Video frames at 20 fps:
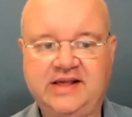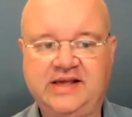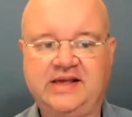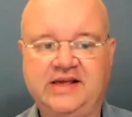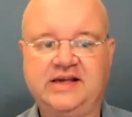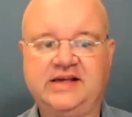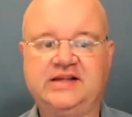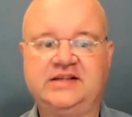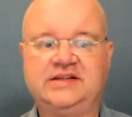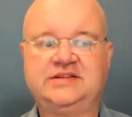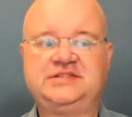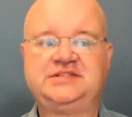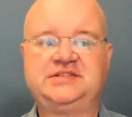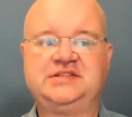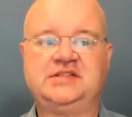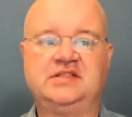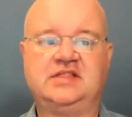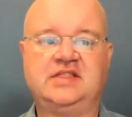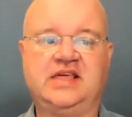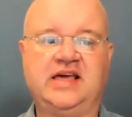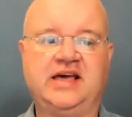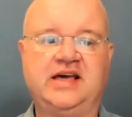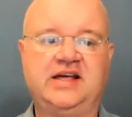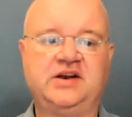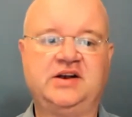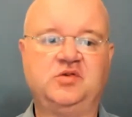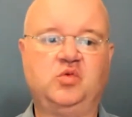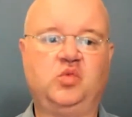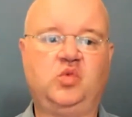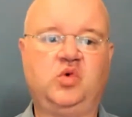is
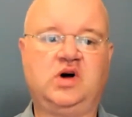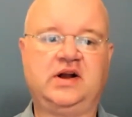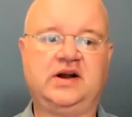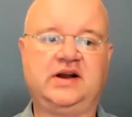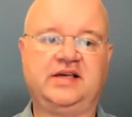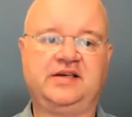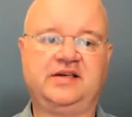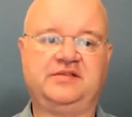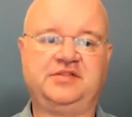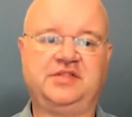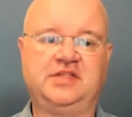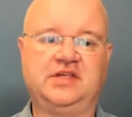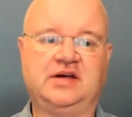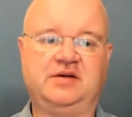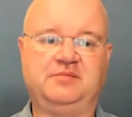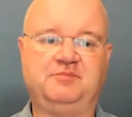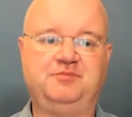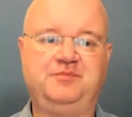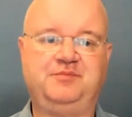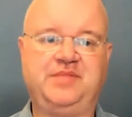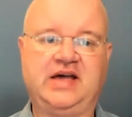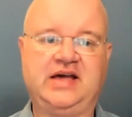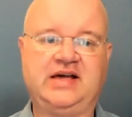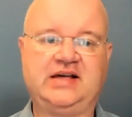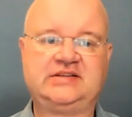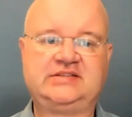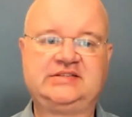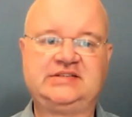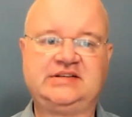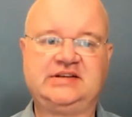then one of the
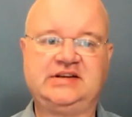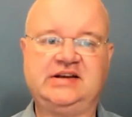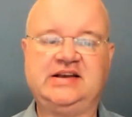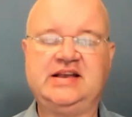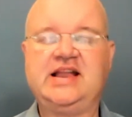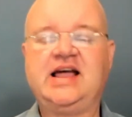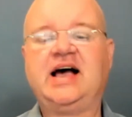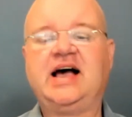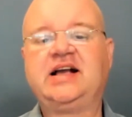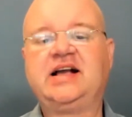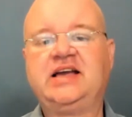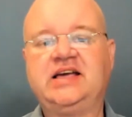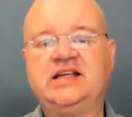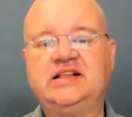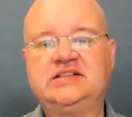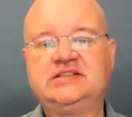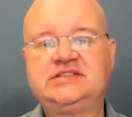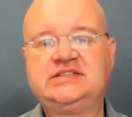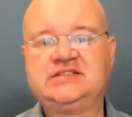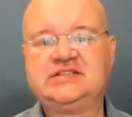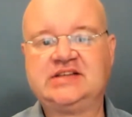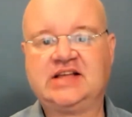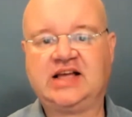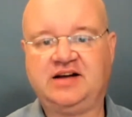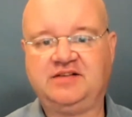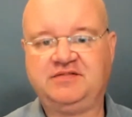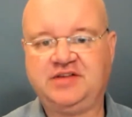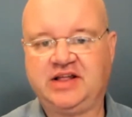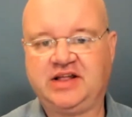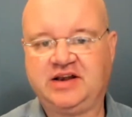best nuggets
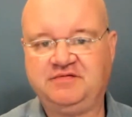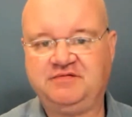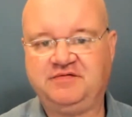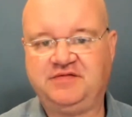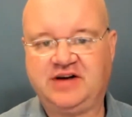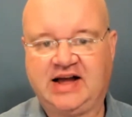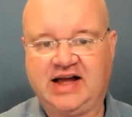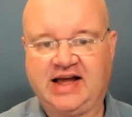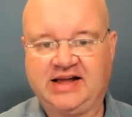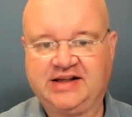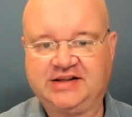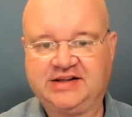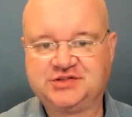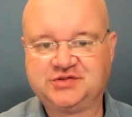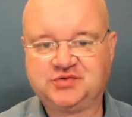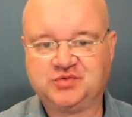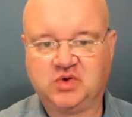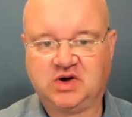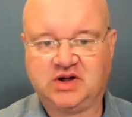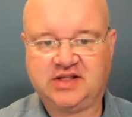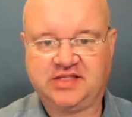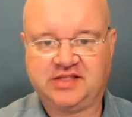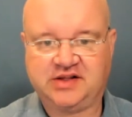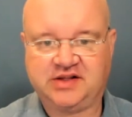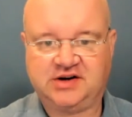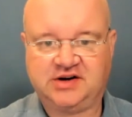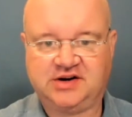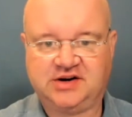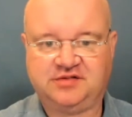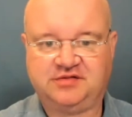of advice,
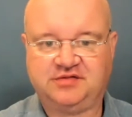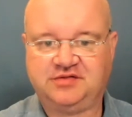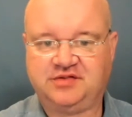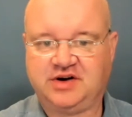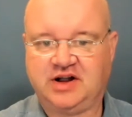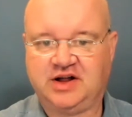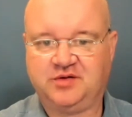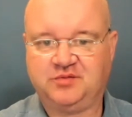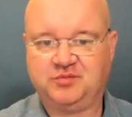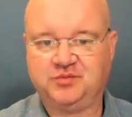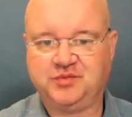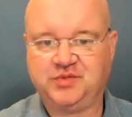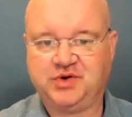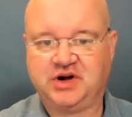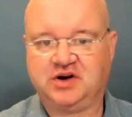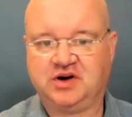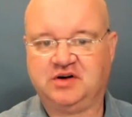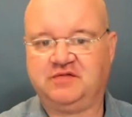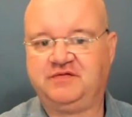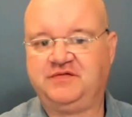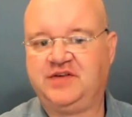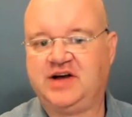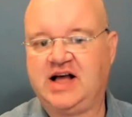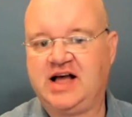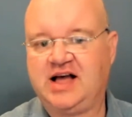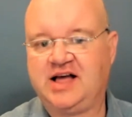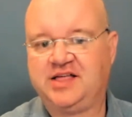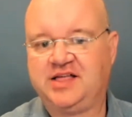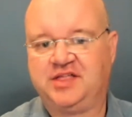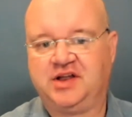whether from your
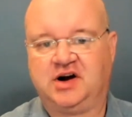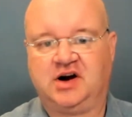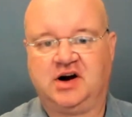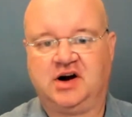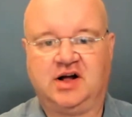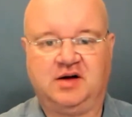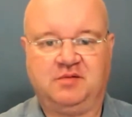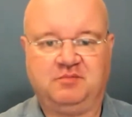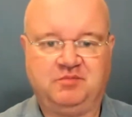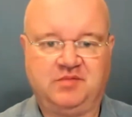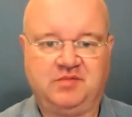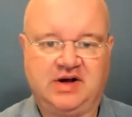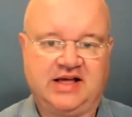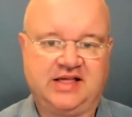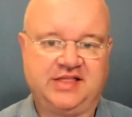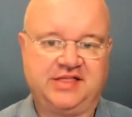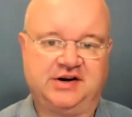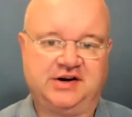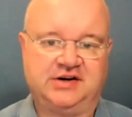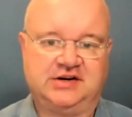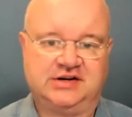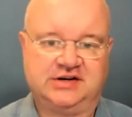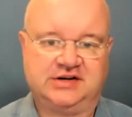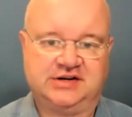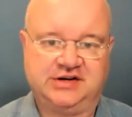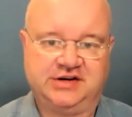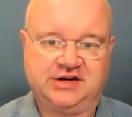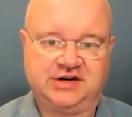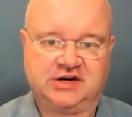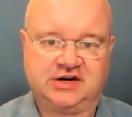father, a
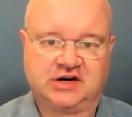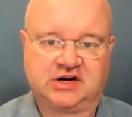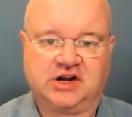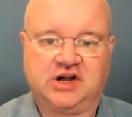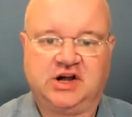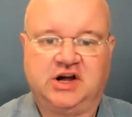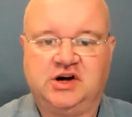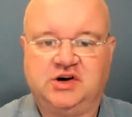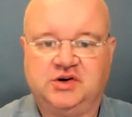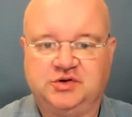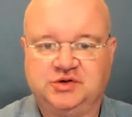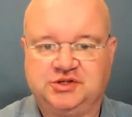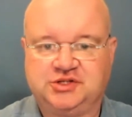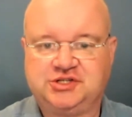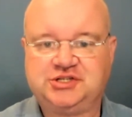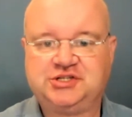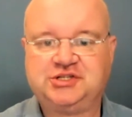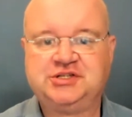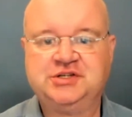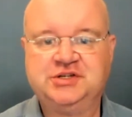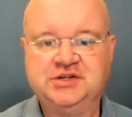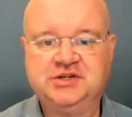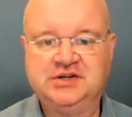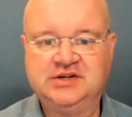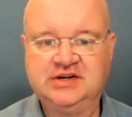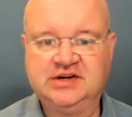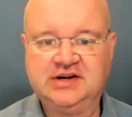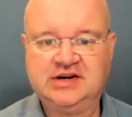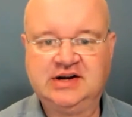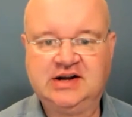mother, your coach,
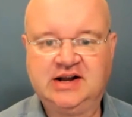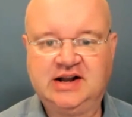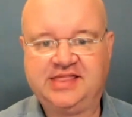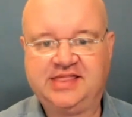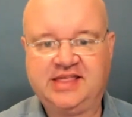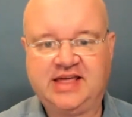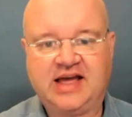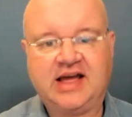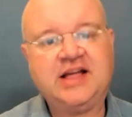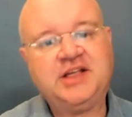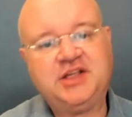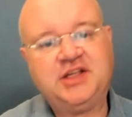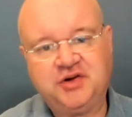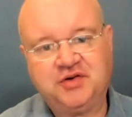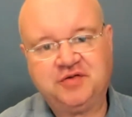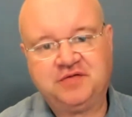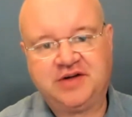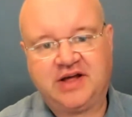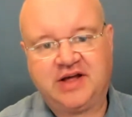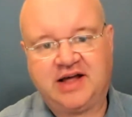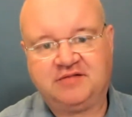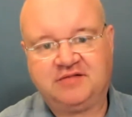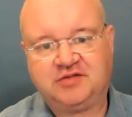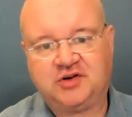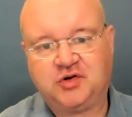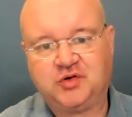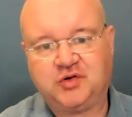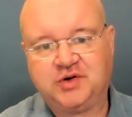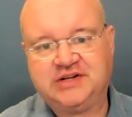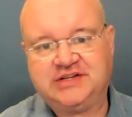that you've
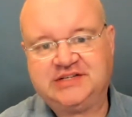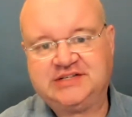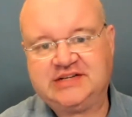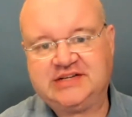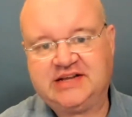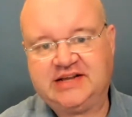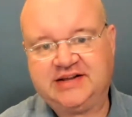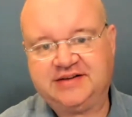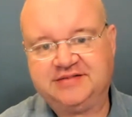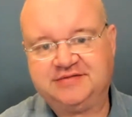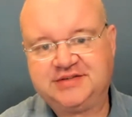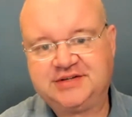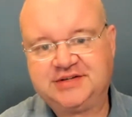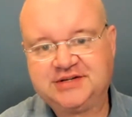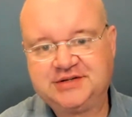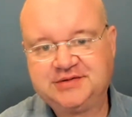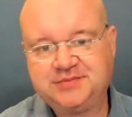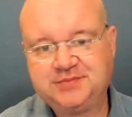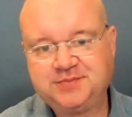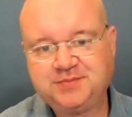ever received?